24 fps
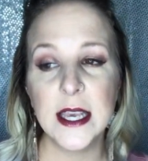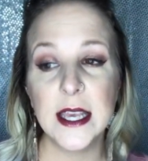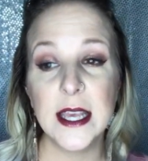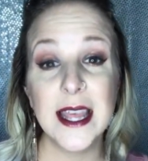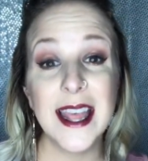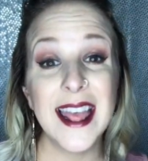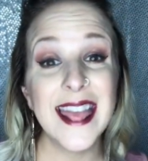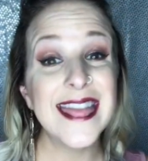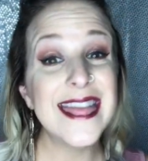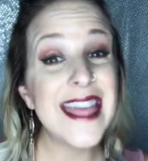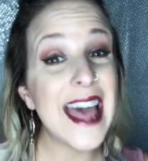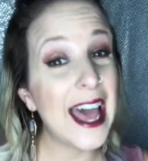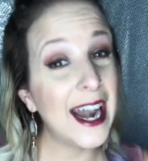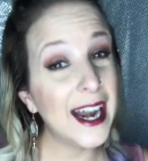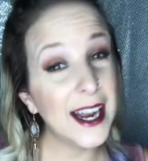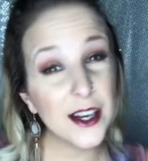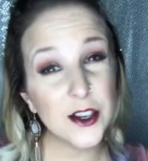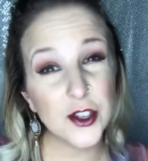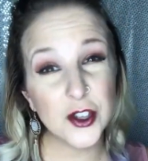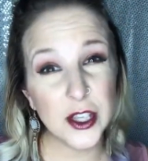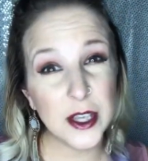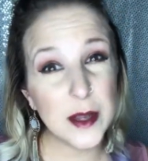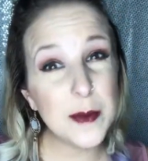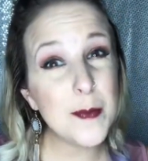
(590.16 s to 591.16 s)
that
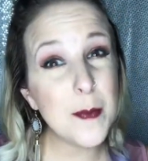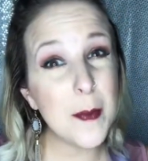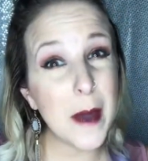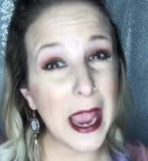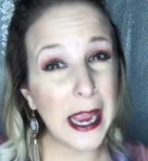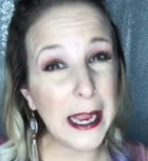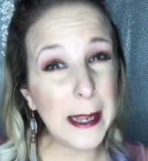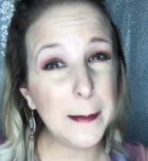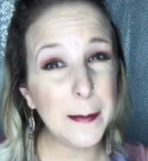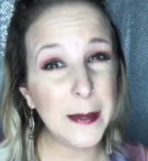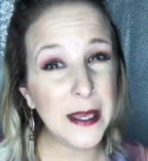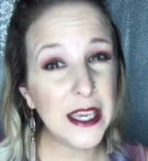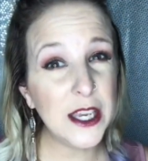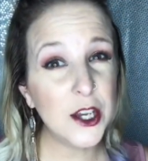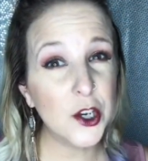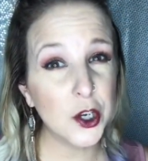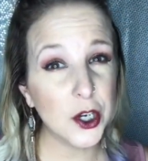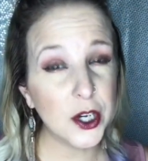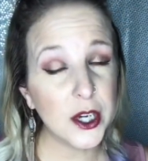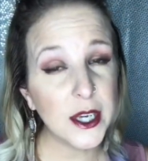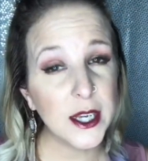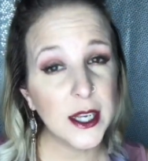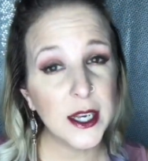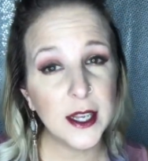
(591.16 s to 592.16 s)
actually might be
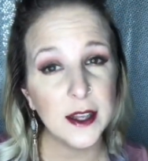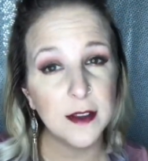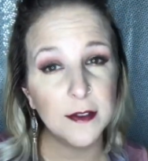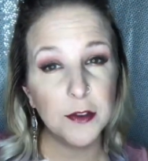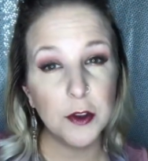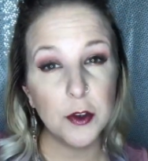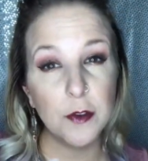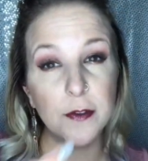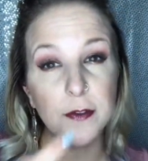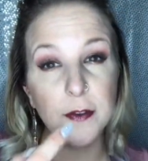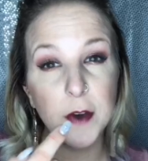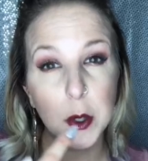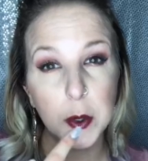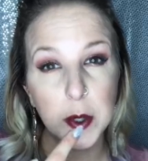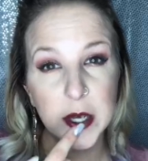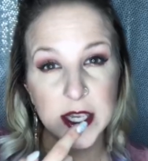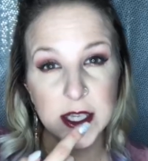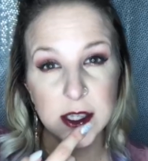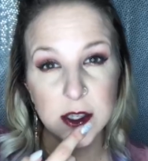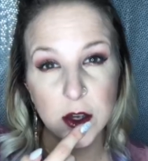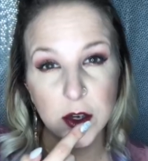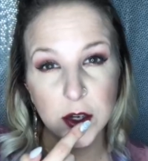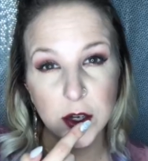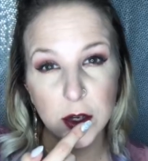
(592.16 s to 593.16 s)
good if you focus
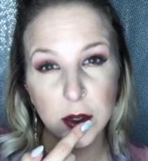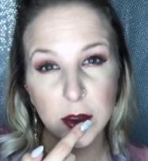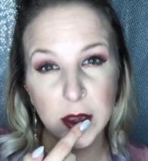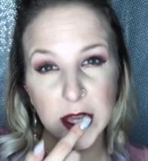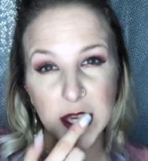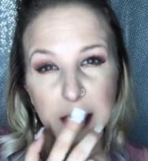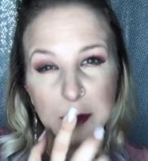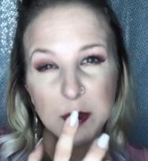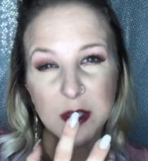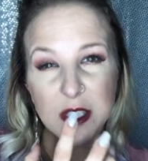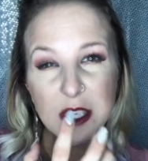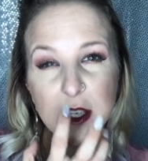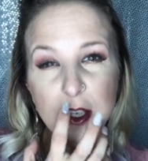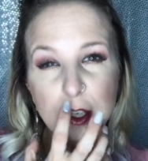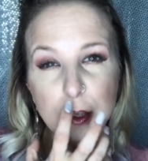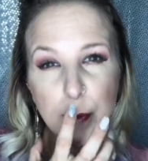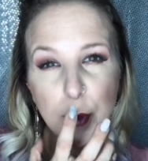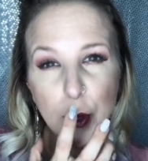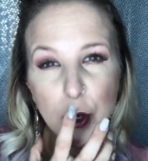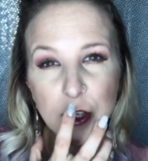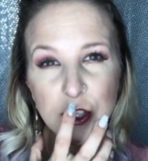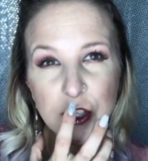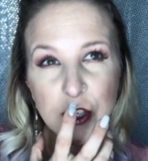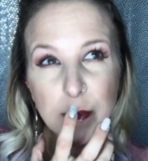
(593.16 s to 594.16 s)
on your lips and do
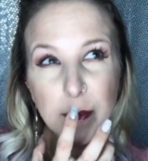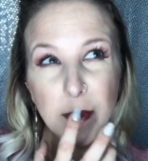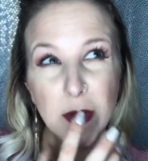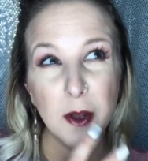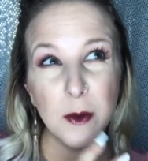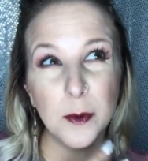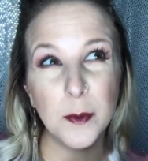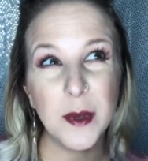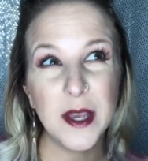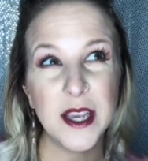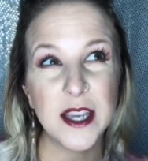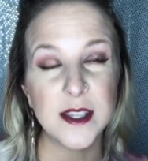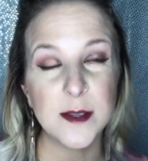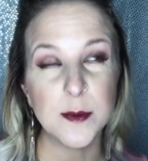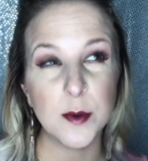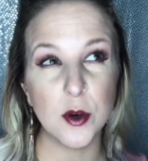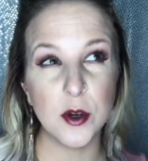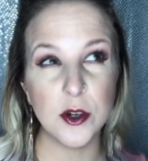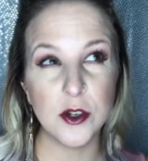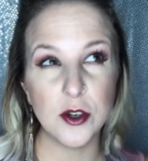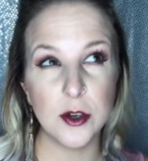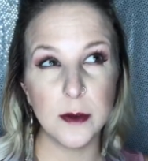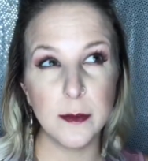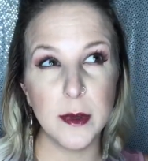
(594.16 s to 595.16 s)
portrait mode, because
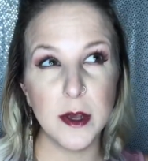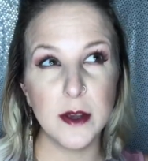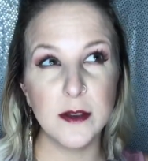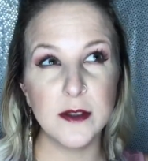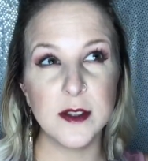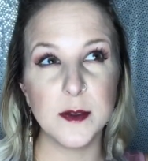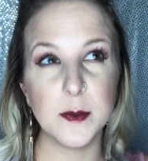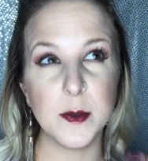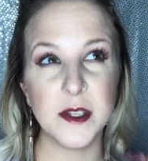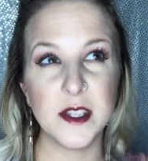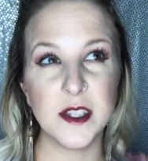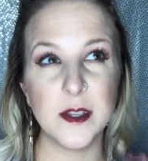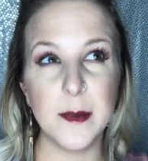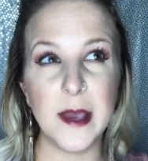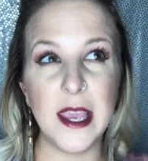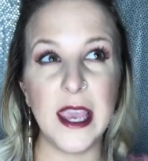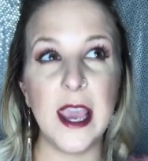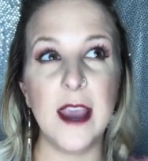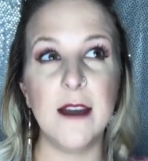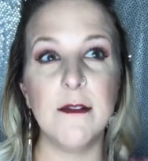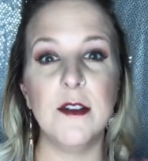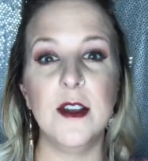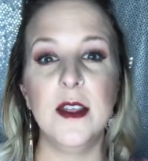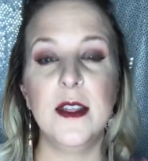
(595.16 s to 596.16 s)
portrait mode is supposed to make
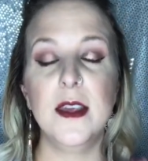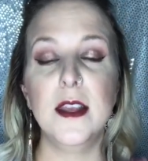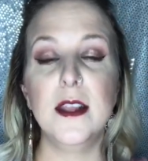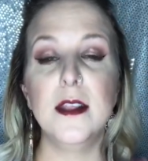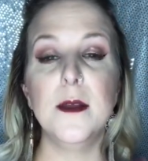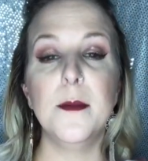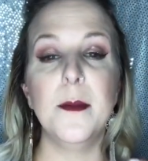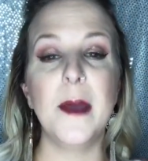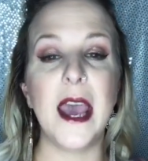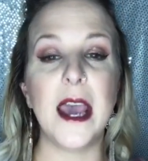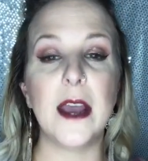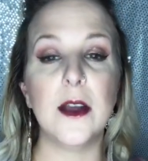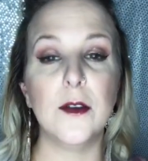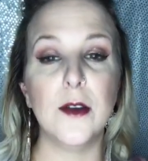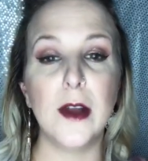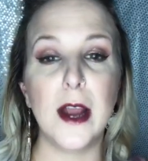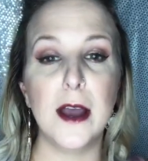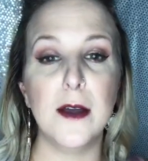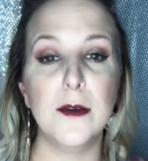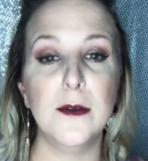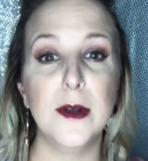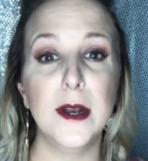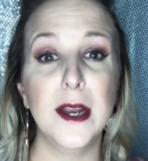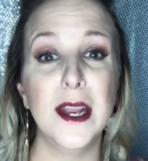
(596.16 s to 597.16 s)
everything in the
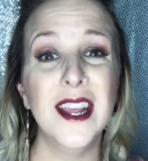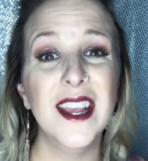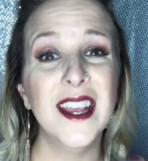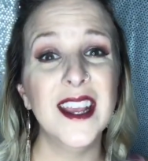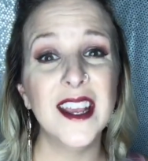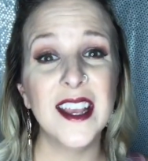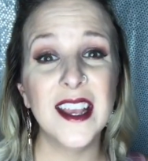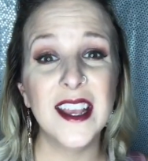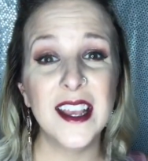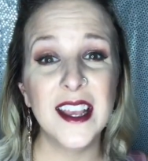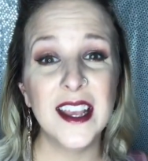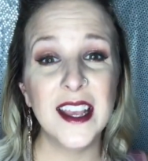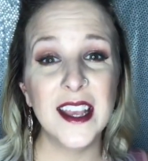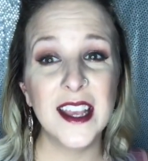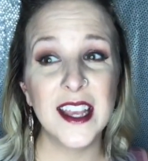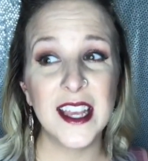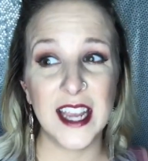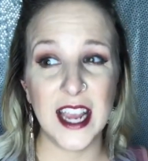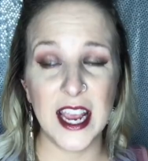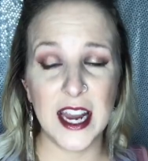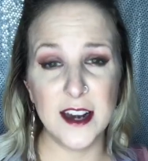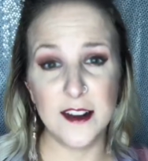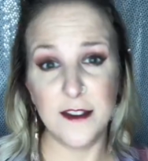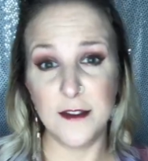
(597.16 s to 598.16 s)
background
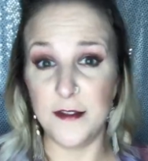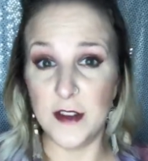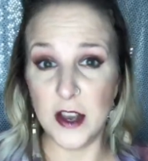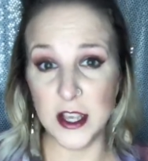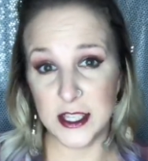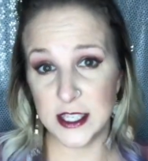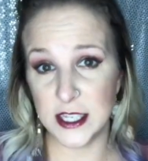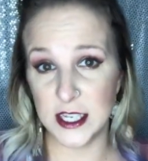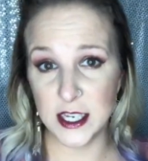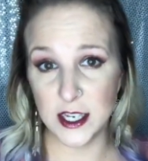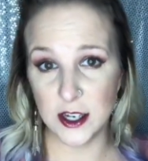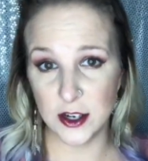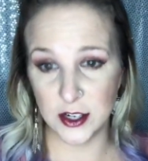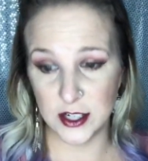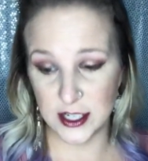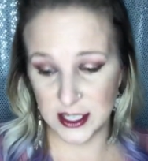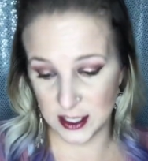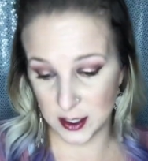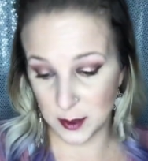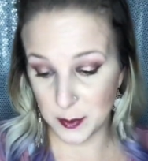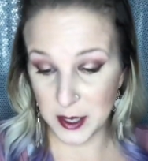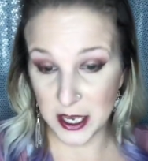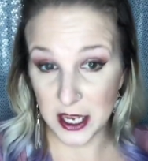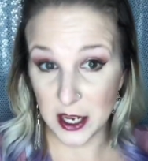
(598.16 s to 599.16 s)
kind of fuzzy or
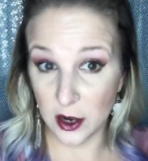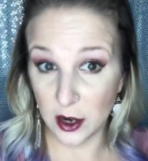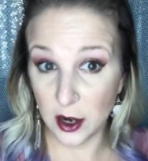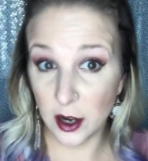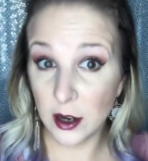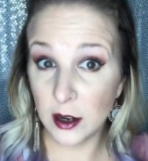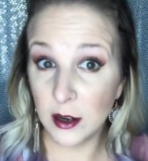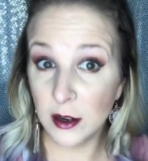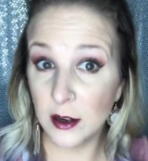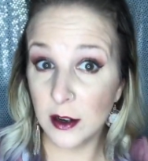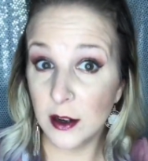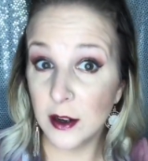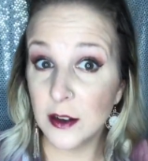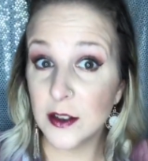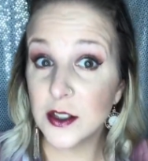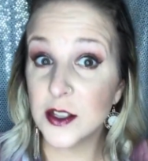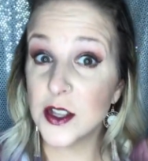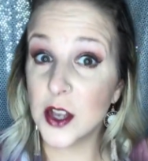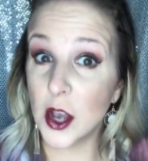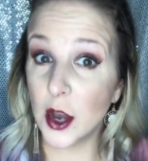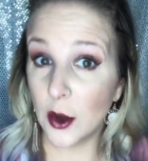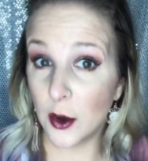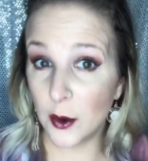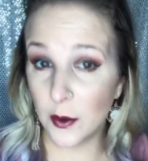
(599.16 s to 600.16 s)
disappear.
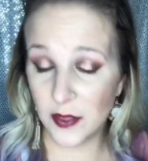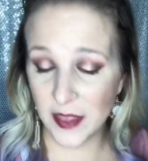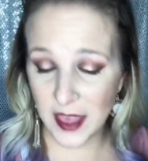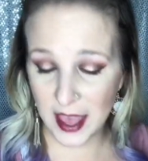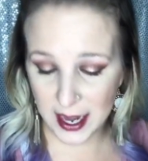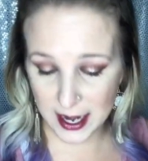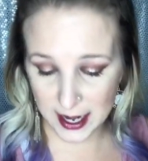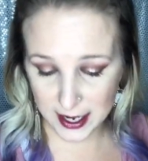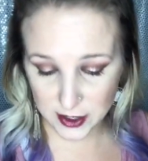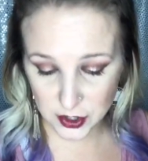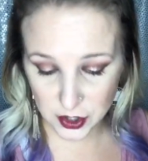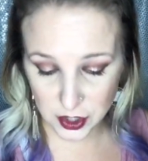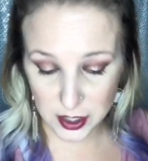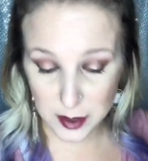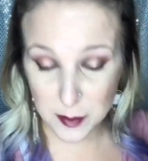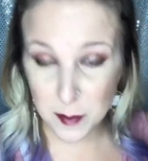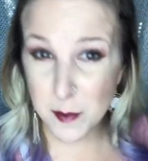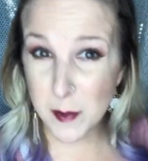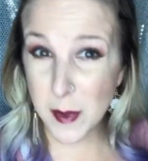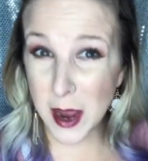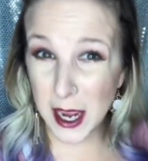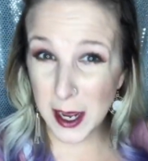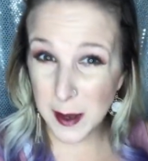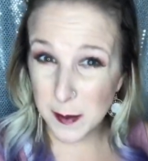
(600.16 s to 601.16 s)
So that actually
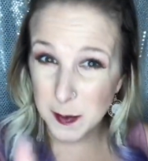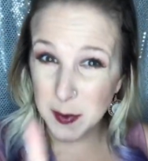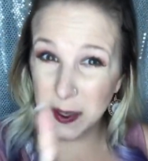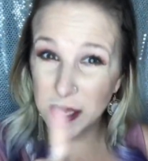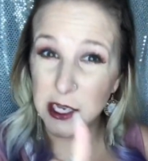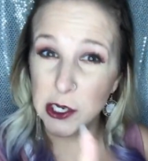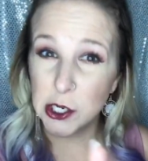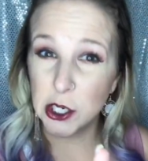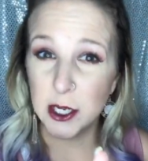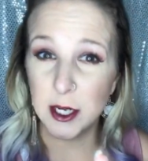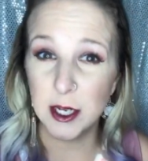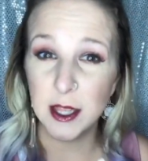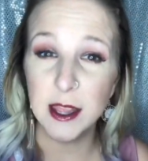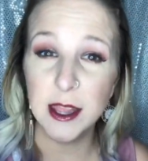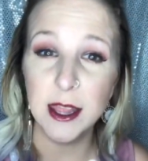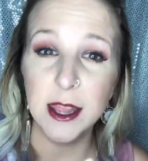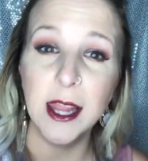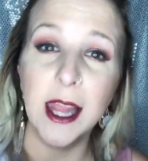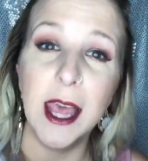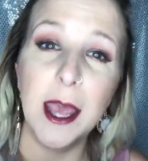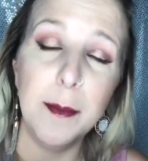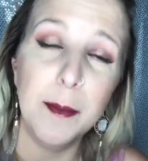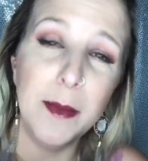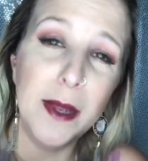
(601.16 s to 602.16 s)
might be good.
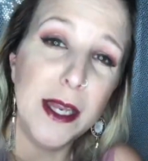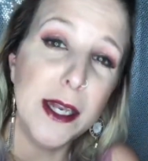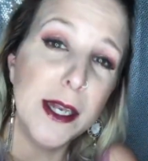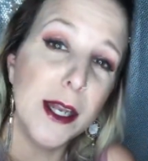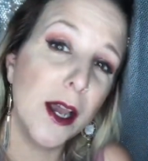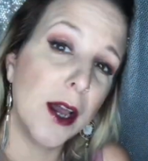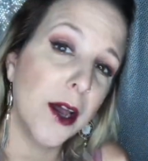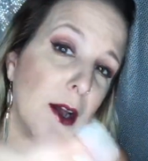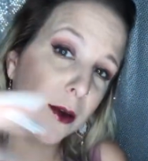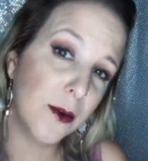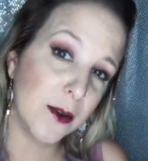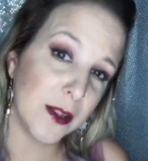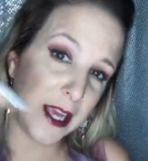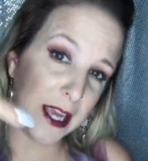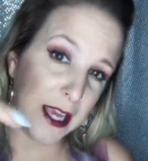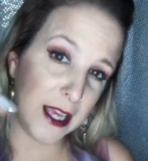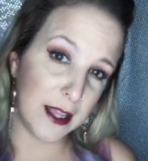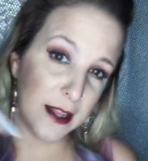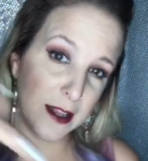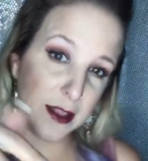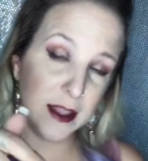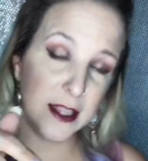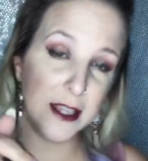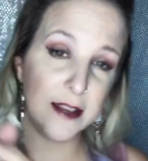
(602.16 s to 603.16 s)
Let me know, like leave a